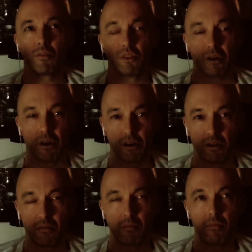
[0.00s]
thought,
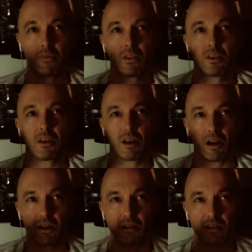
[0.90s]

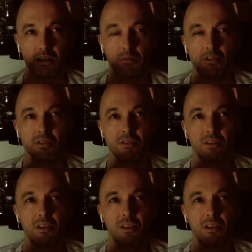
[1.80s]
concepts.